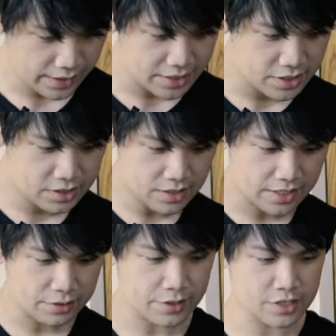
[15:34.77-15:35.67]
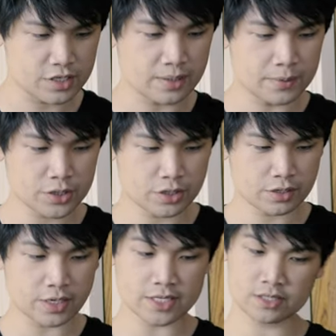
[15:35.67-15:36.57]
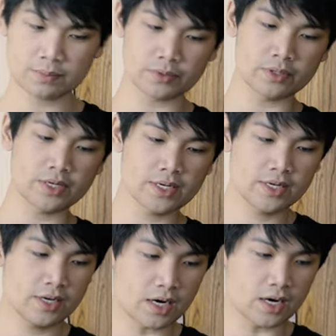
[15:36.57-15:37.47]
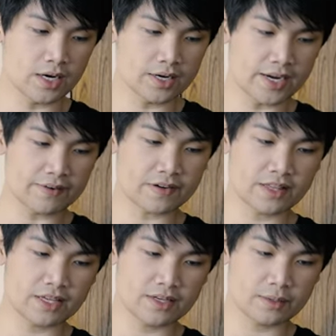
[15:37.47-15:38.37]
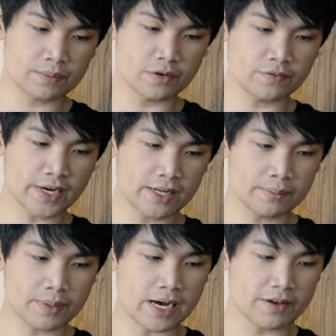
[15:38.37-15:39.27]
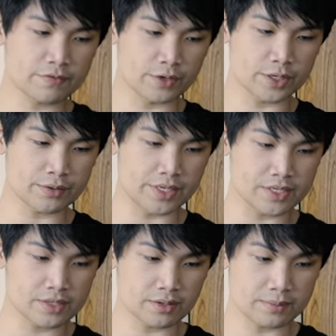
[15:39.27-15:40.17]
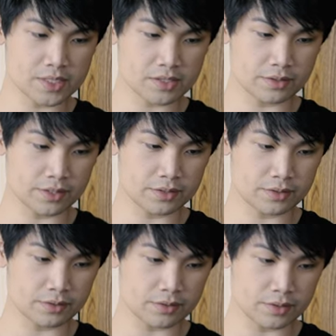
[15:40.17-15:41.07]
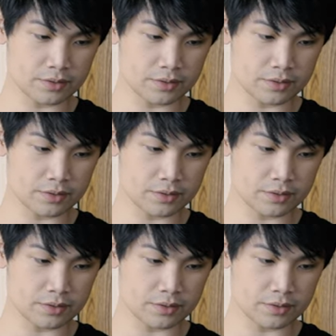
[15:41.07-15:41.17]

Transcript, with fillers: let's increase the temperature across the board on everything in the profile by four degrees. So I'm just going to